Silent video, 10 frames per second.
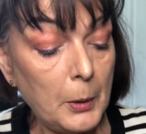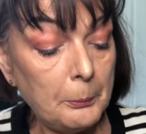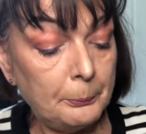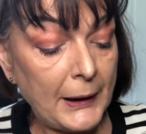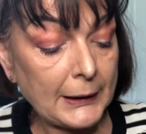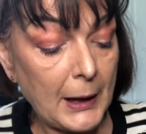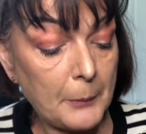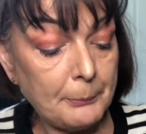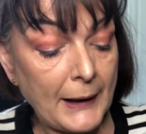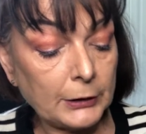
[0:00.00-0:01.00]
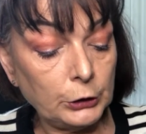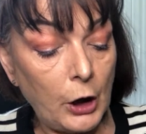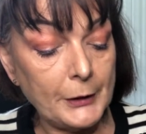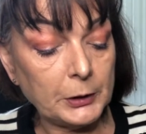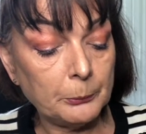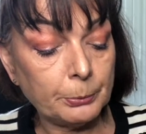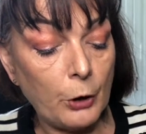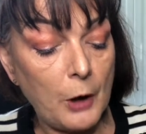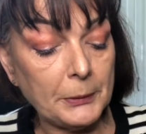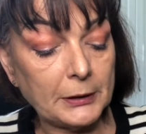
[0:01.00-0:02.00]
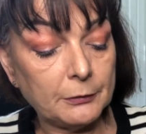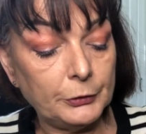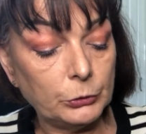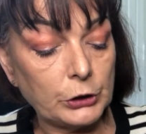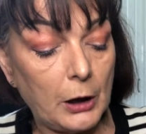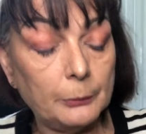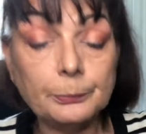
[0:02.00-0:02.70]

Becca Backlighting Priming Filter.